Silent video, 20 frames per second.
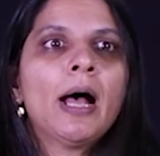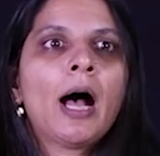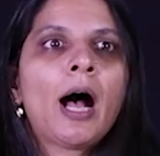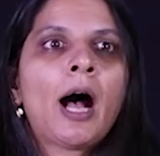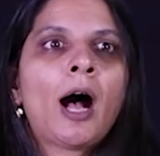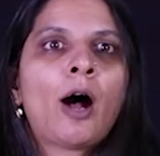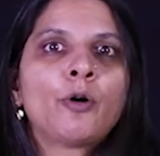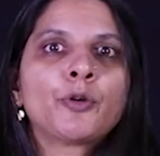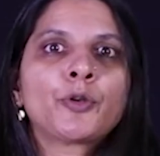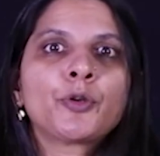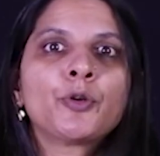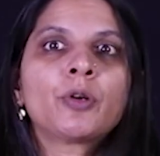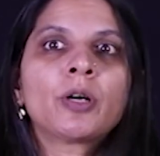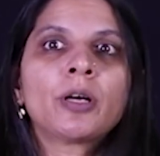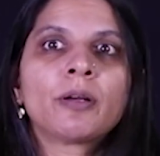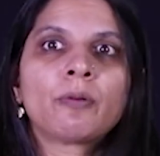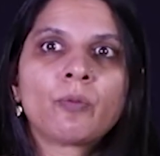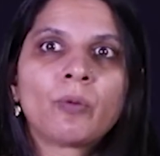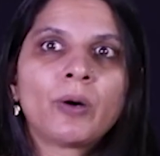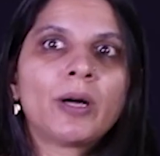How do you
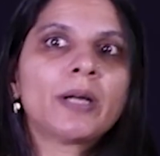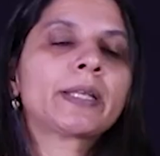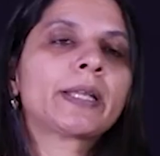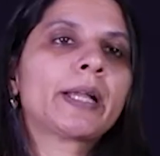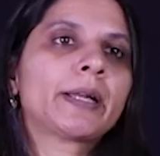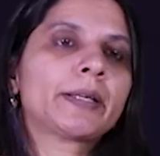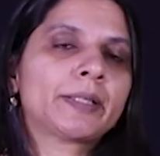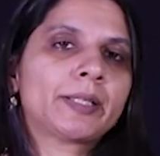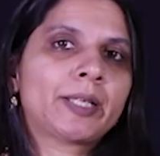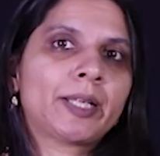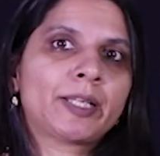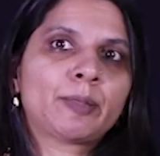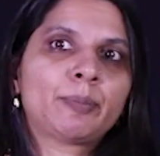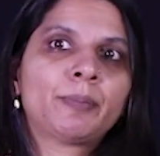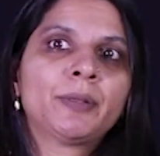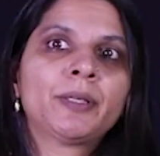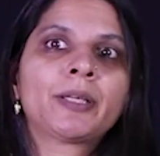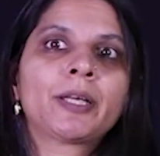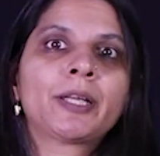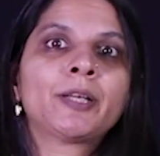convert that
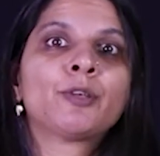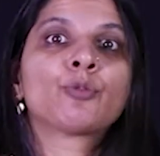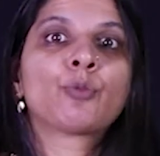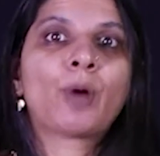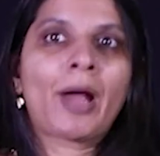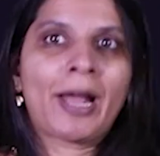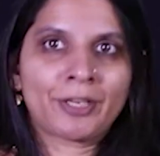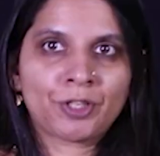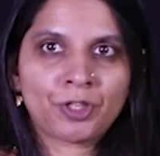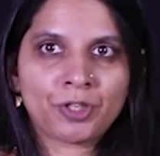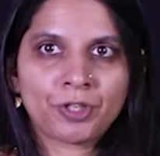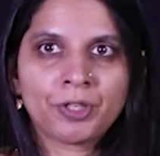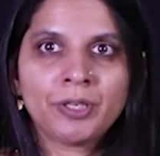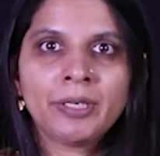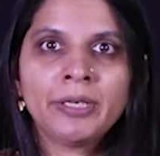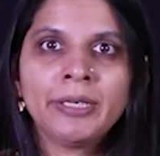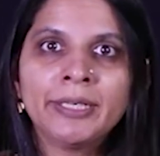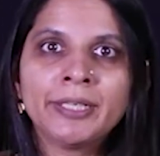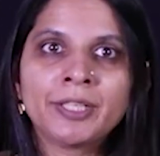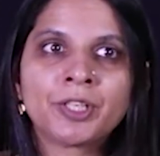assessment into
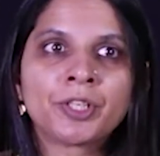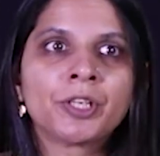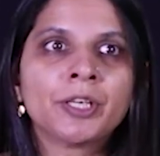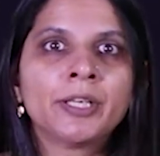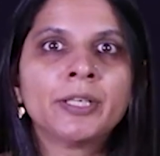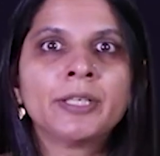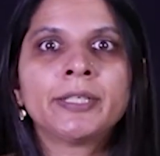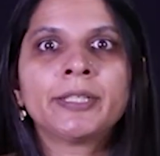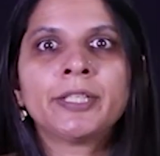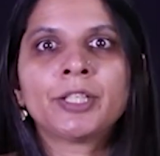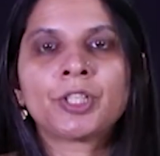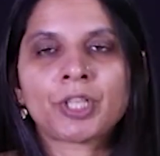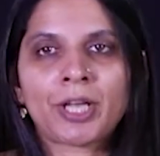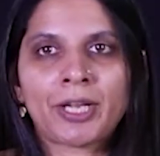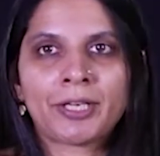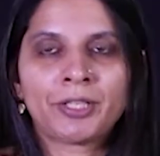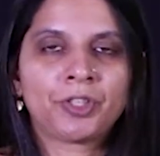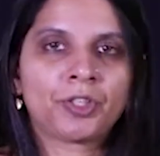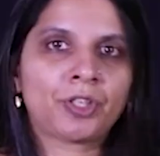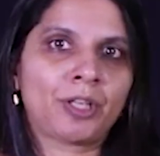action is really the
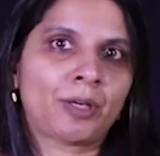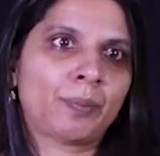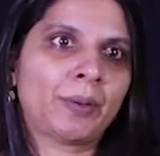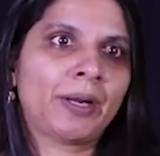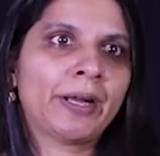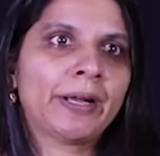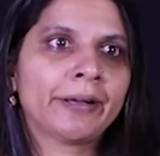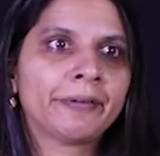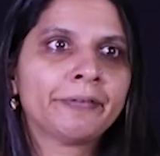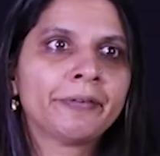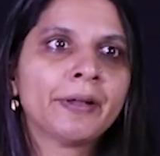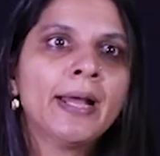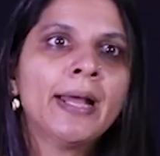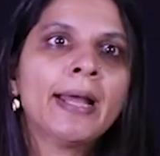challenge that we have.